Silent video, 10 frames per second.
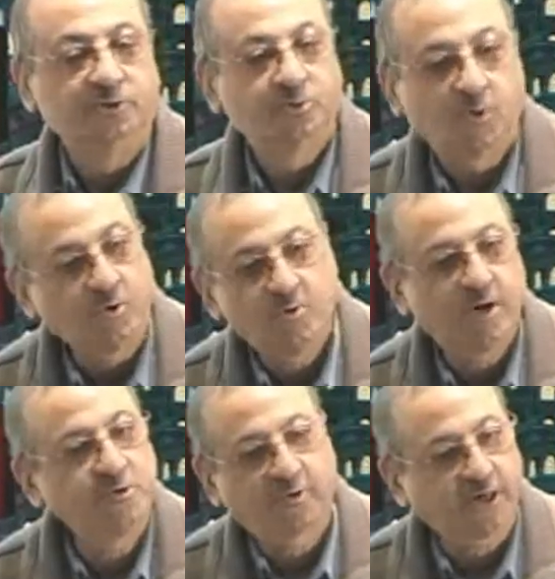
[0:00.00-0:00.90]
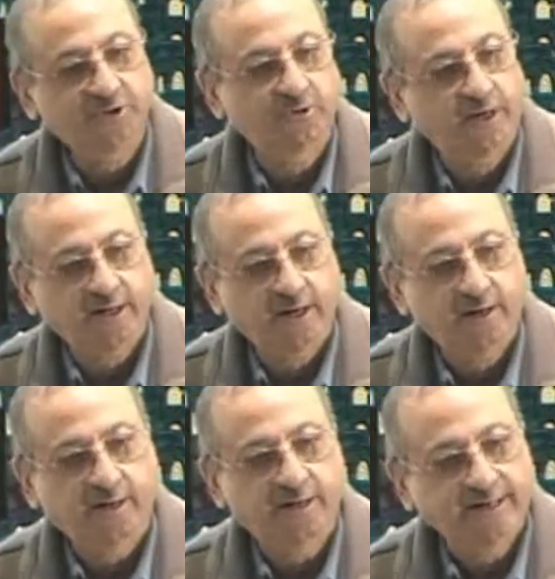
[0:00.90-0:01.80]
You don't know and you conjugate it?
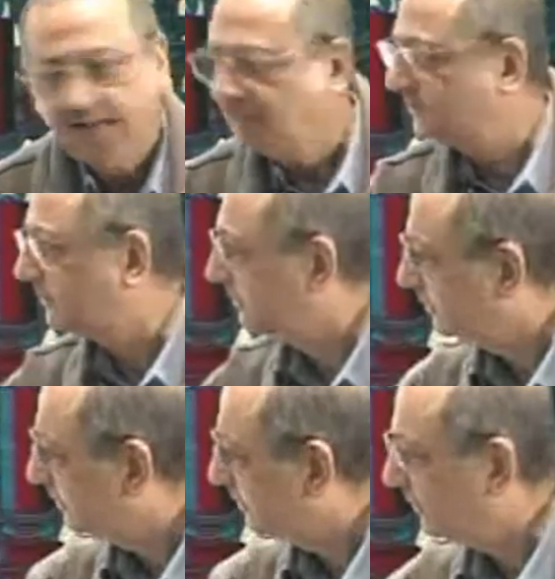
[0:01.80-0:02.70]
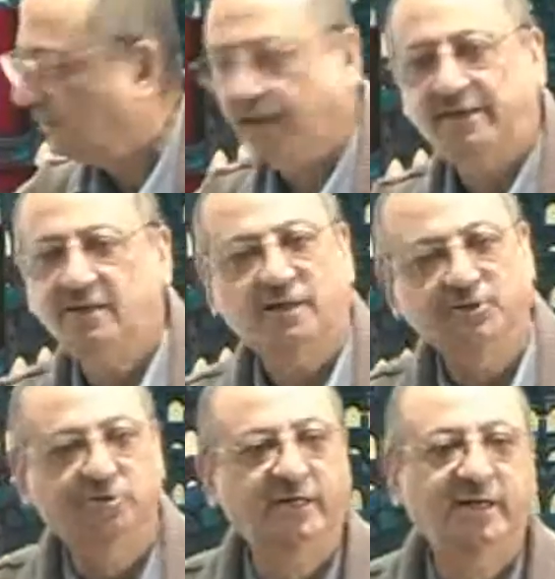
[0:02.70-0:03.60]
Yes, I can
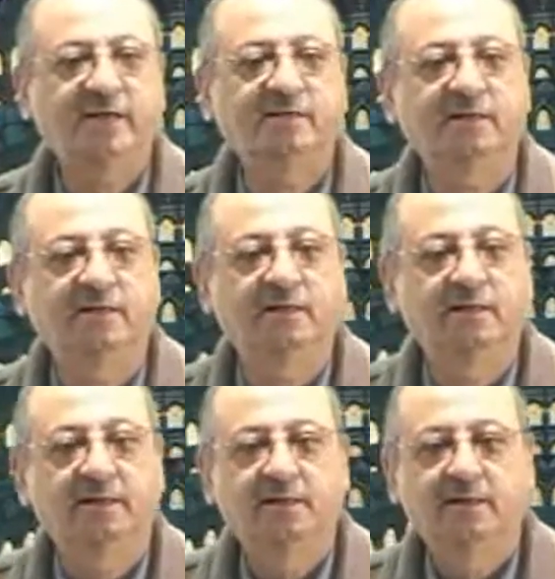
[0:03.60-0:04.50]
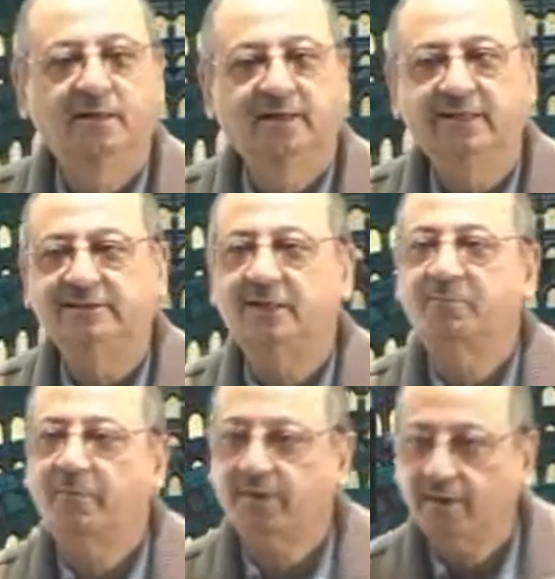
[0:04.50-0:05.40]
conjugate anything. He
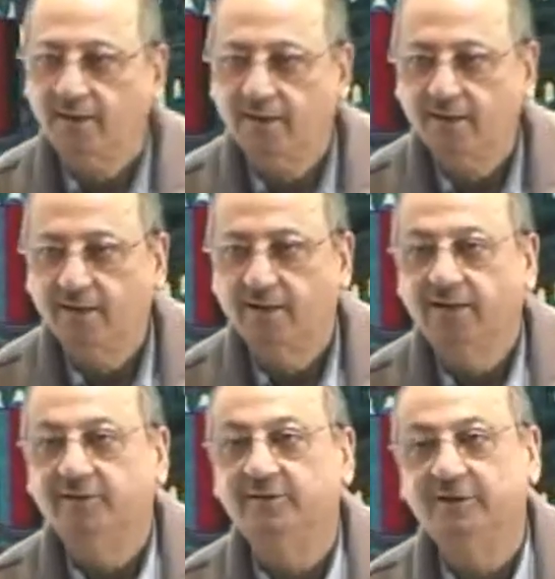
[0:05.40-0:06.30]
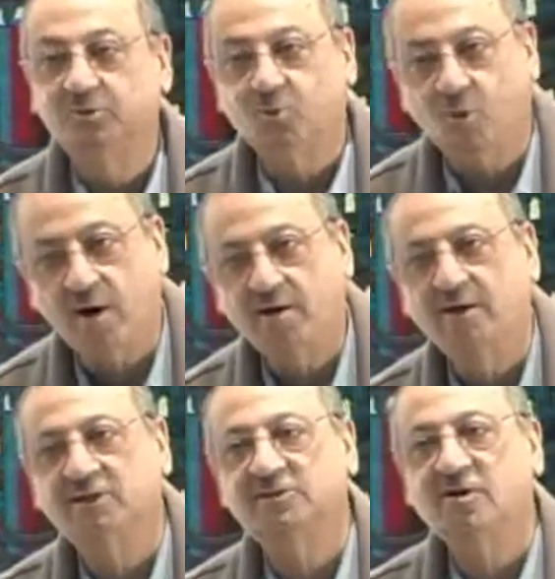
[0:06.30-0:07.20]
said, brother, this word
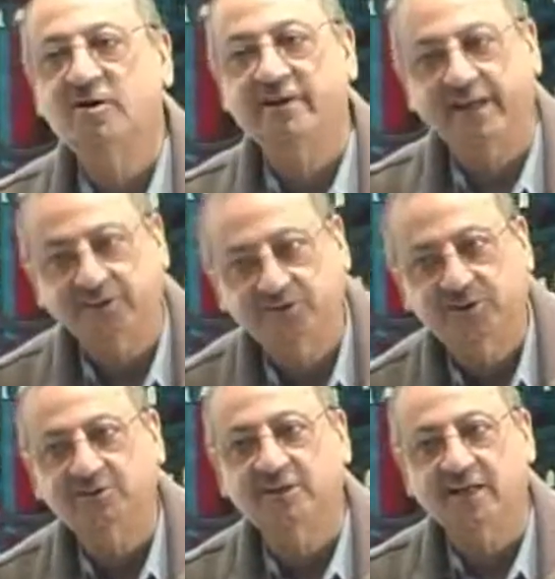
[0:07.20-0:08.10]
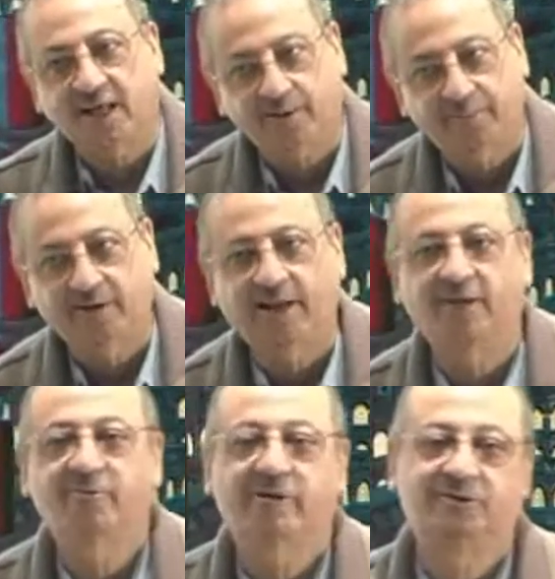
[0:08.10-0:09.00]
does not exist in Arabic
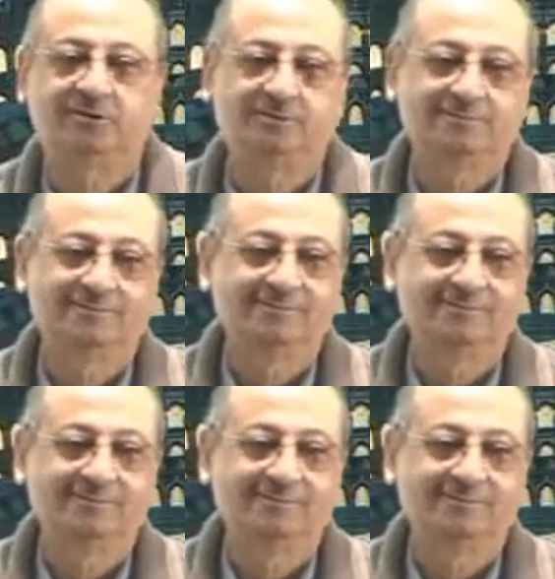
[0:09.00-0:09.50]
language.